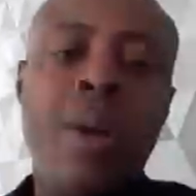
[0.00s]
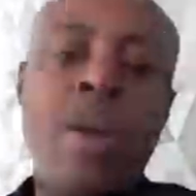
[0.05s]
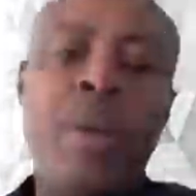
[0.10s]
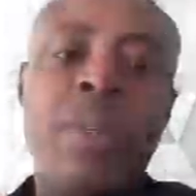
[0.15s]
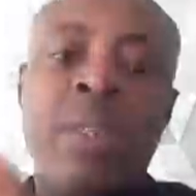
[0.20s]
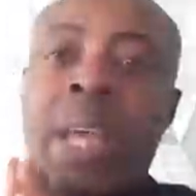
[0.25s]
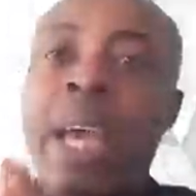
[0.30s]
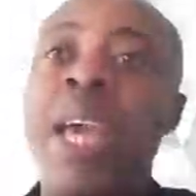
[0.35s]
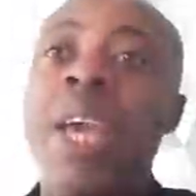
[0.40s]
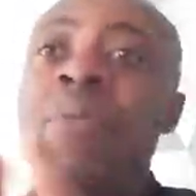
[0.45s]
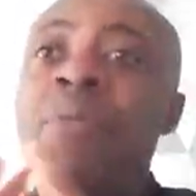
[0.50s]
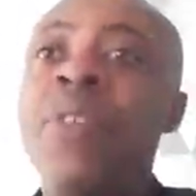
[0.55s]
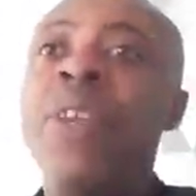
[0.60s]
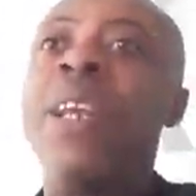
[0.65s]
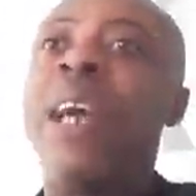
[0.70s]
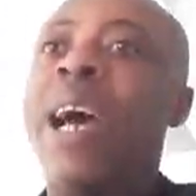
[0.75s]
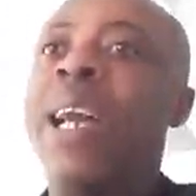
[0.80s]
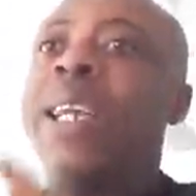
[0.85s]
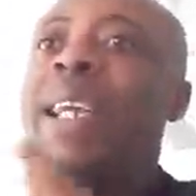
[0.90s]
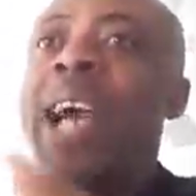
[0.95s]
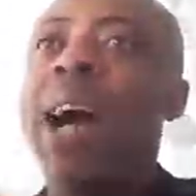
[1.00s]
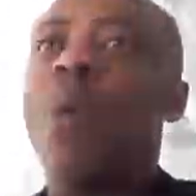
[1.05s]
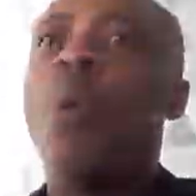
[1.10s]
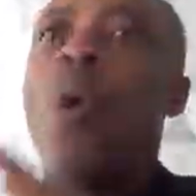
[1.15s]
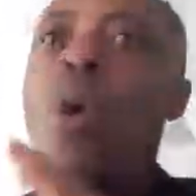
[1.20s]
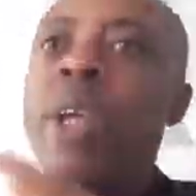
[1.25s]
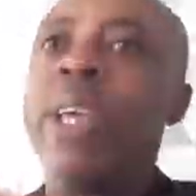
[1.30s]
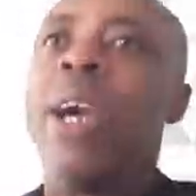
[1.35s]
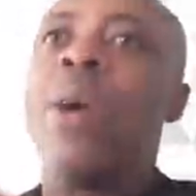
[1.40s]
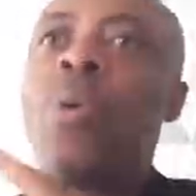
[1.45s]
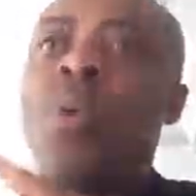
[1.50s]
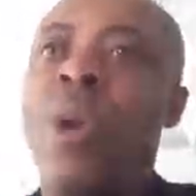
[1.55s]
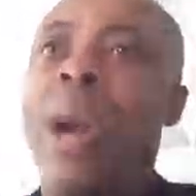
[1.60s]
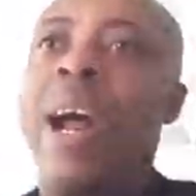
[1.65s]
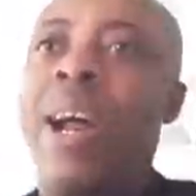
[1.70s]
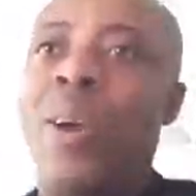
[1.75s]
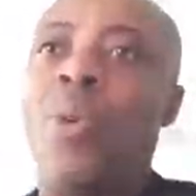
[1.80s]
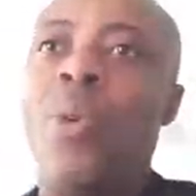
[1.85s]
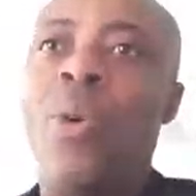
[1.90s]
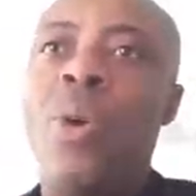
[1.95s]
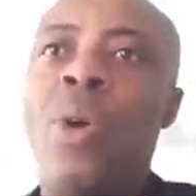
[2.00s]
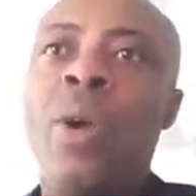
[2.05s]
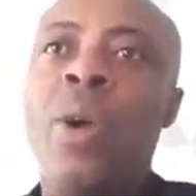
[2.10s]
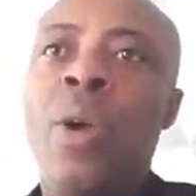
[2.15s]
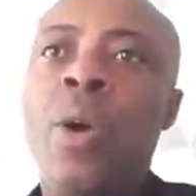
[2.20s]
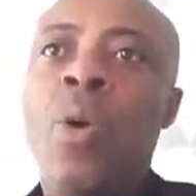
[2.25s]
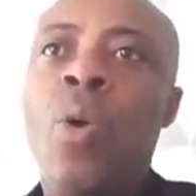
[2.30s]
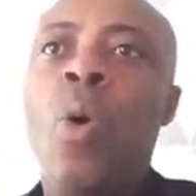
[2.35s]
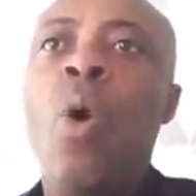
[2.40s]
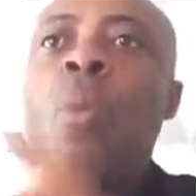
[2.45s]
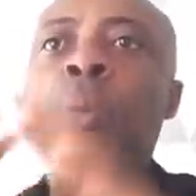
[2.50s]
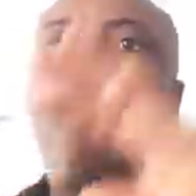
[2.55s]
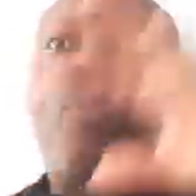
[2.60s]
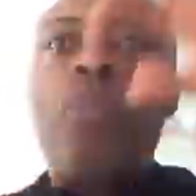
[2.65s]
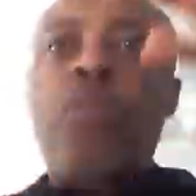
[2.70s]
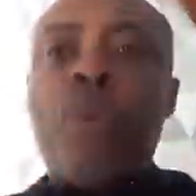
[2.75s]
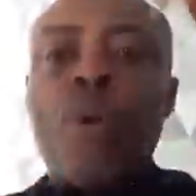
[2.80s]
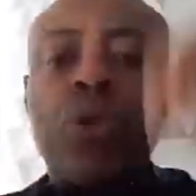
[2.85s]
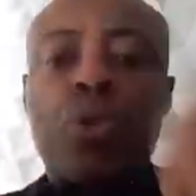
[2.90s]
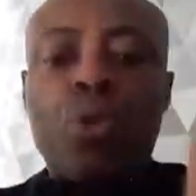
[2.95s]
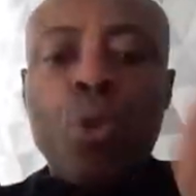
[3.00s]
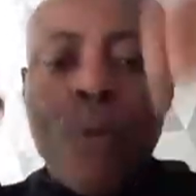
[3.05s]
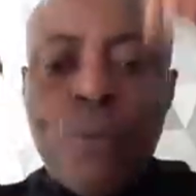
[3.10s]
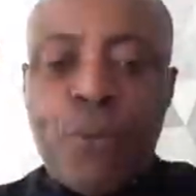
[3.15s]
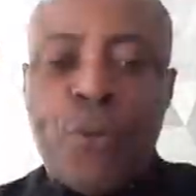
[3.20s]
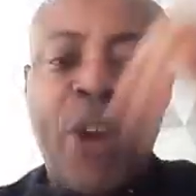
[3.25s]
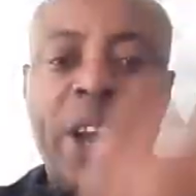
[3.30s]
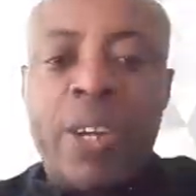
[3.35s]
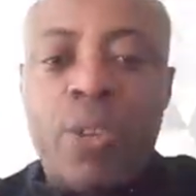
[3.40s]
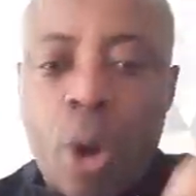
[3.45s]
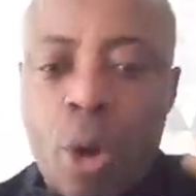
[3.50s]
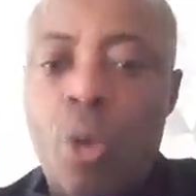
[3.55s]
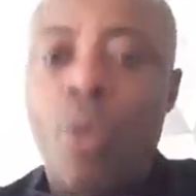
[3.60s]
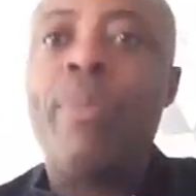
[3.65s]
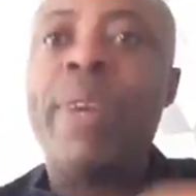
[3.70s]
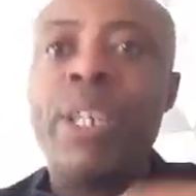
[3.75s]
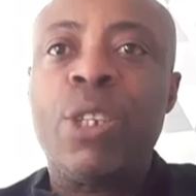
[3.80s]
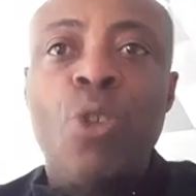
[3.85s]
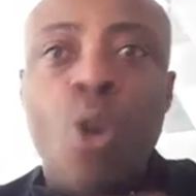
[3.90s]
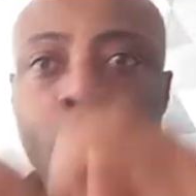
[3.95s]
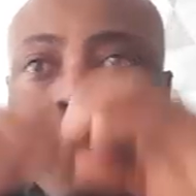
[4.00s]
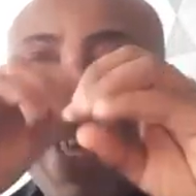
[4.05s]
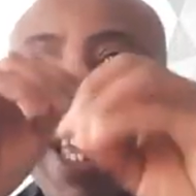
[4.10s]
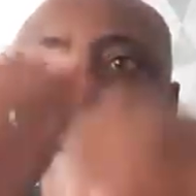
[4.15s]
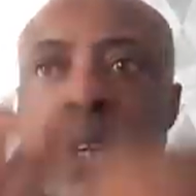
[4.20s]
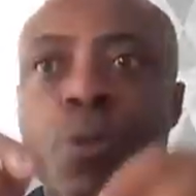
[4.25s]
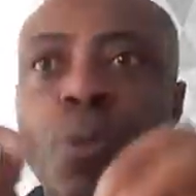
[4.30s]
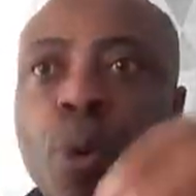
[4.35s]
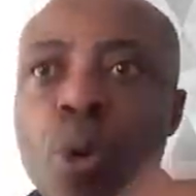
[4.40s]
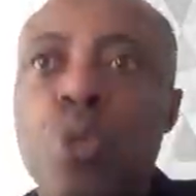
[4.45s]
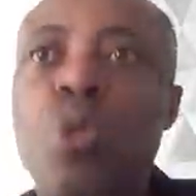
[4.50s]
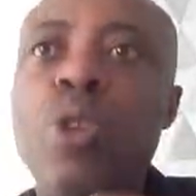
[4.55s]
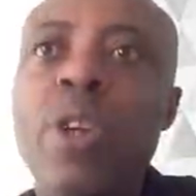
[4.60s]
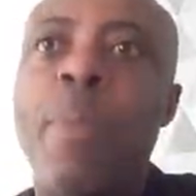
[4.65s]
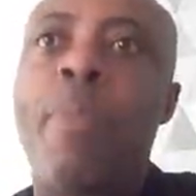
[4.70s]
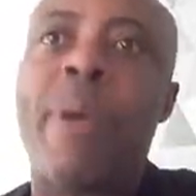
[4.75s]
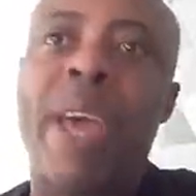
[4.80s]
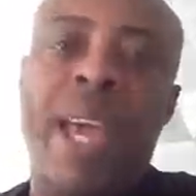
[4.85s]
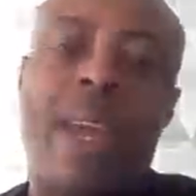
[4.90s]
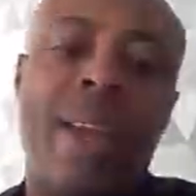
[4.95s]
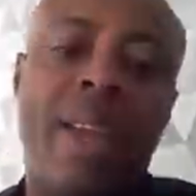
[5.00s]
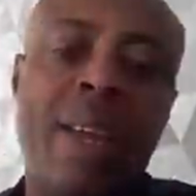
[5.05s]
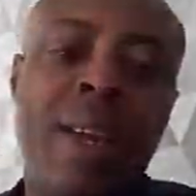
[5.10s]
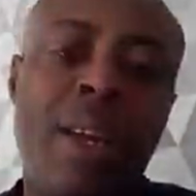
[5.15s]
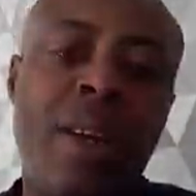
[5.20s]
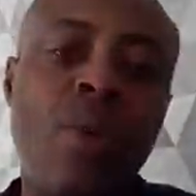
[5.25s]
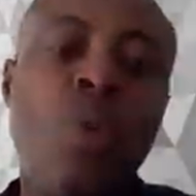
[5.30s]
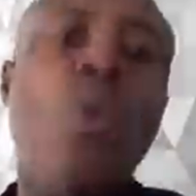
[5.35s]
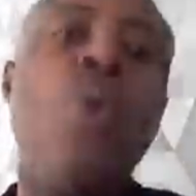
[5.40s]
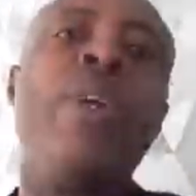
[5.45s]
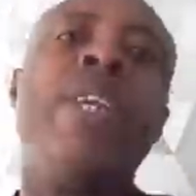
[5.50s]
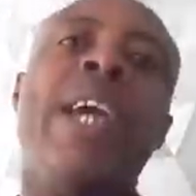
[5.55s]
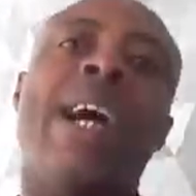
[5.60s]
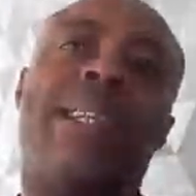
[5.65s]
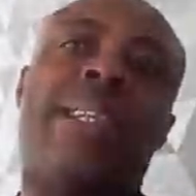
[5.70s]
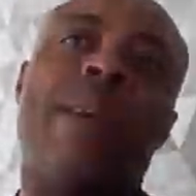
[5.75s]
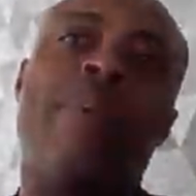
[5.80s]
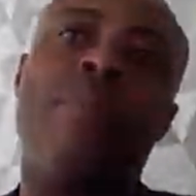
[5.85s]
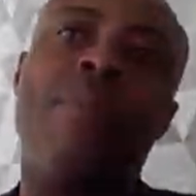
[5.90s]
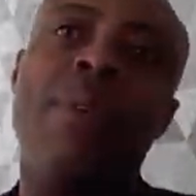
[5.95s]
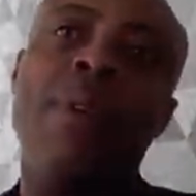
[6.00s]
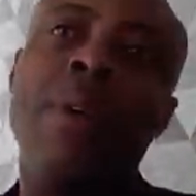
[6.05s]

say even ade a wo ye kura no o post fake document no be exposed ni pe no di atem